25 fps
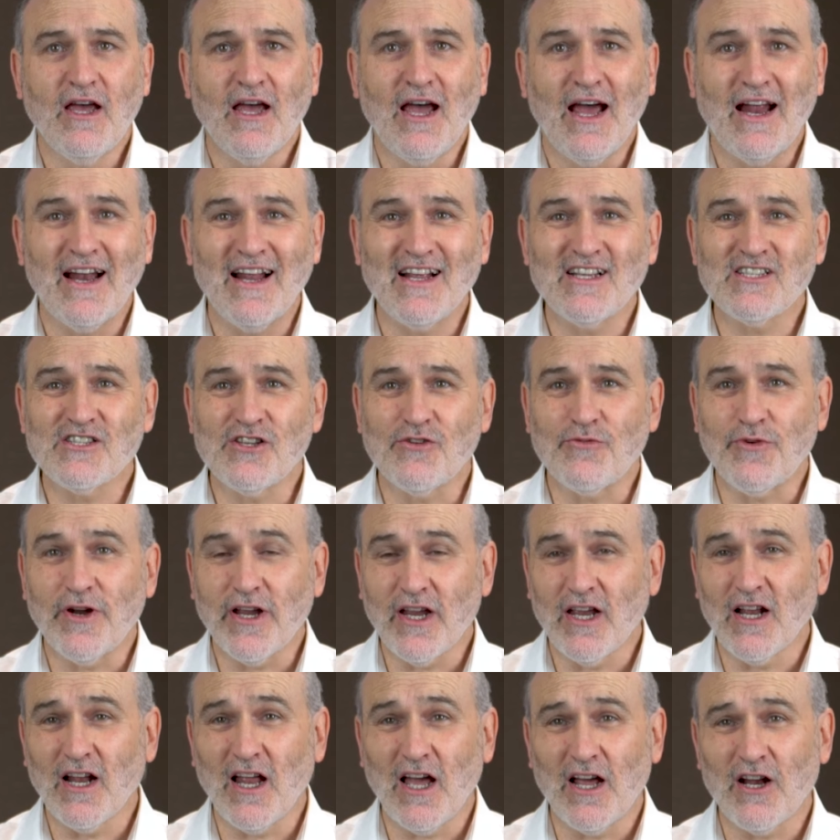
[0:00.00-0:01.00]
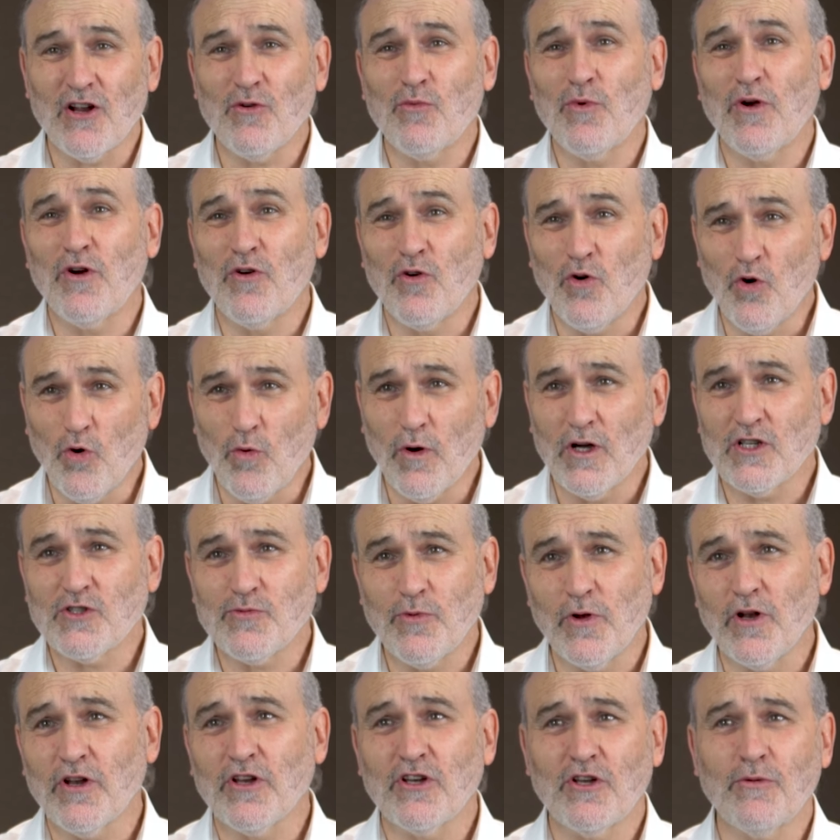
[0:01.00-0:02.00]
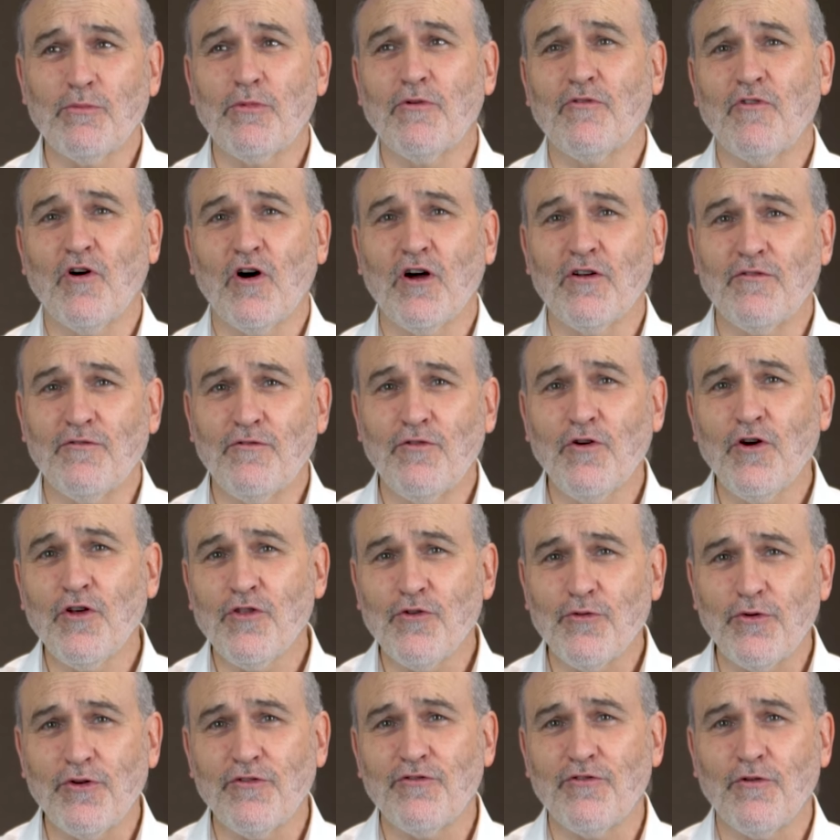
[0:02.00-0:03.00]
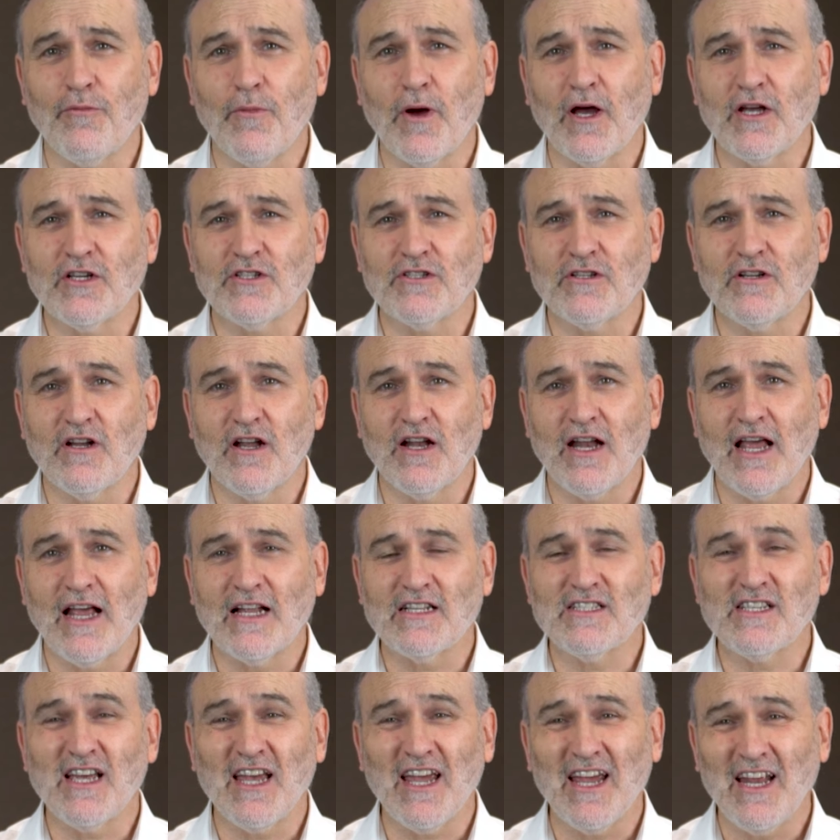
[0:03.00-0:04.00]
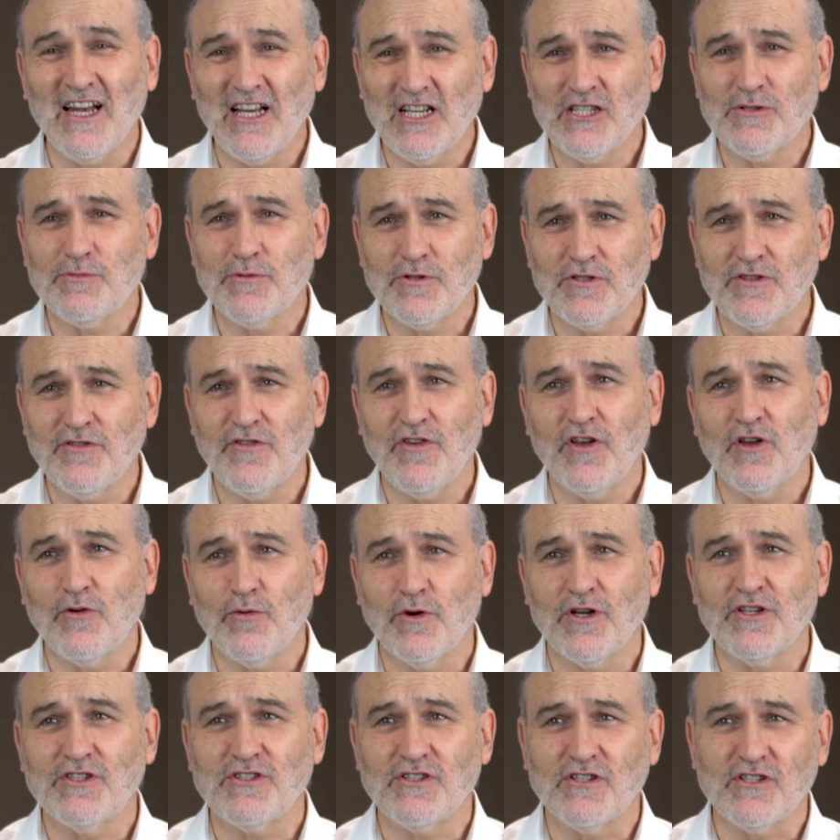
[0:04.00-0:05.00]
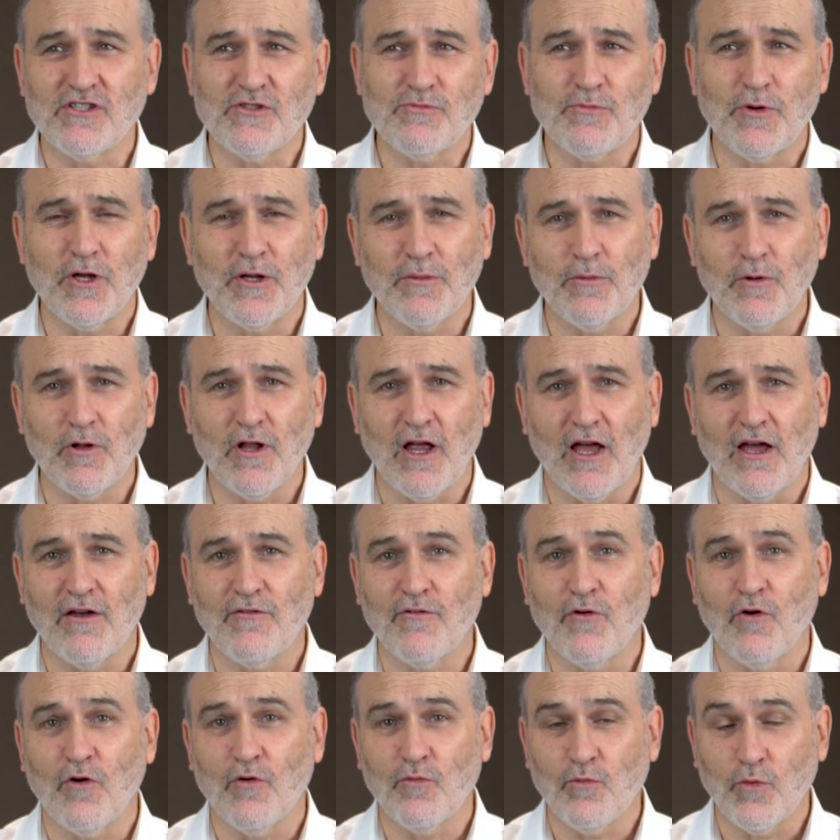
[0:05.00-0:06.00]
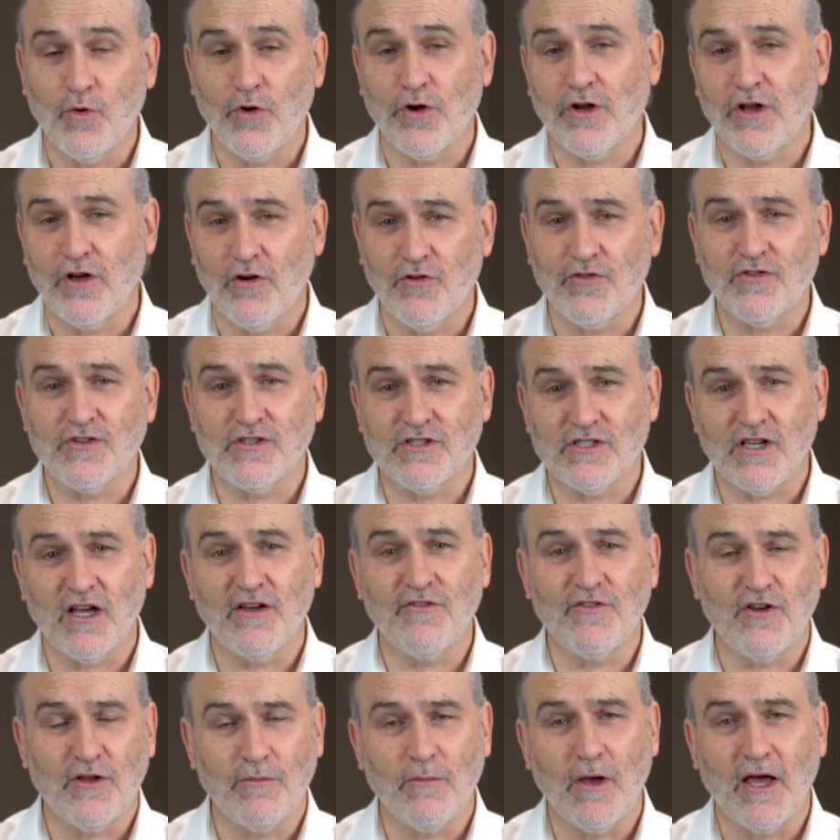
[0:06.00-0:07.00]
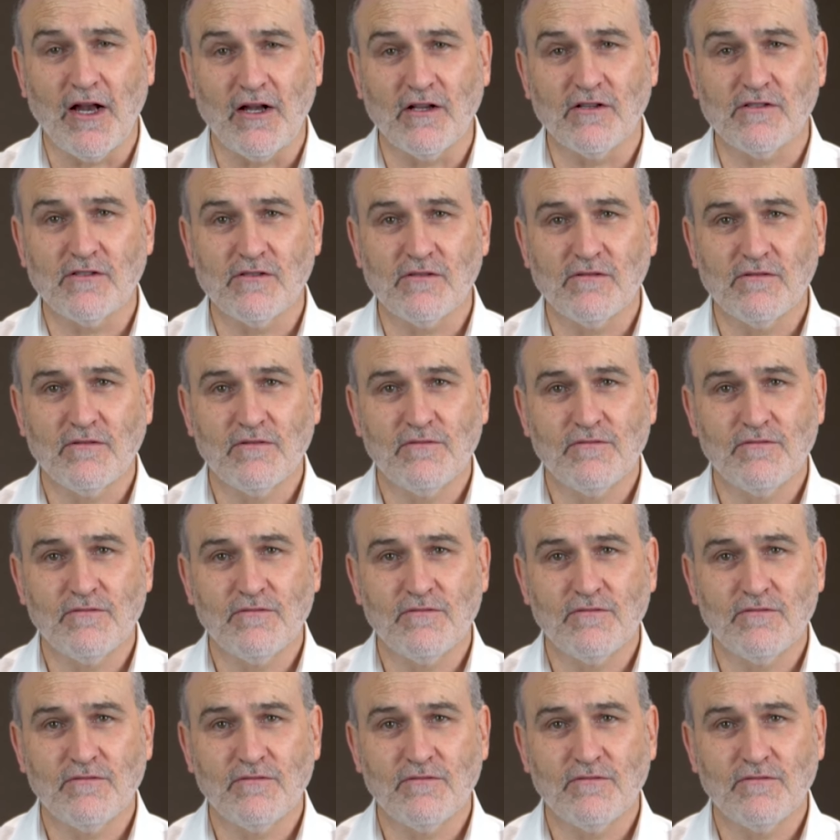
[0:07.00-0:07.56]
and as the regulator, we're always willing to provide further information and answer any specific questions people have on work health and safety matters.